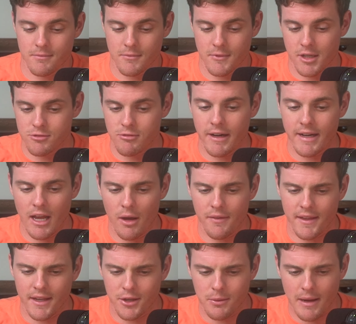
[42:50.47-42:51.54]
because right now I
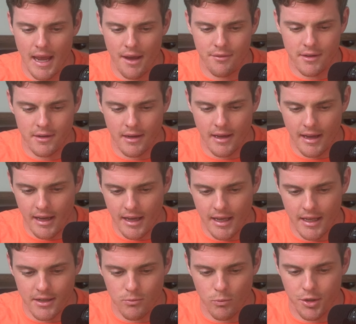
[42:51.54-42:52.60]
think you have it
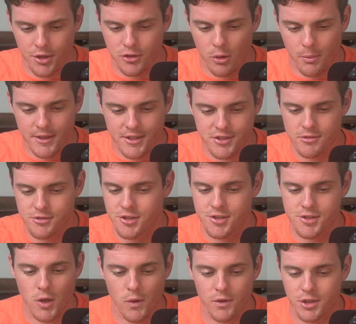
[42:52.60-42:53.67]
at what he told me is
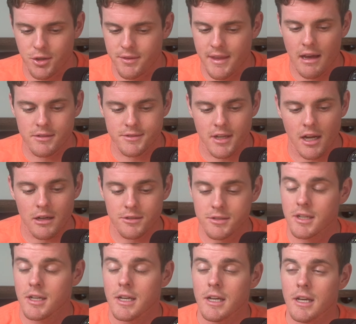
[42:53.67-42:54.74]
just over $2,000.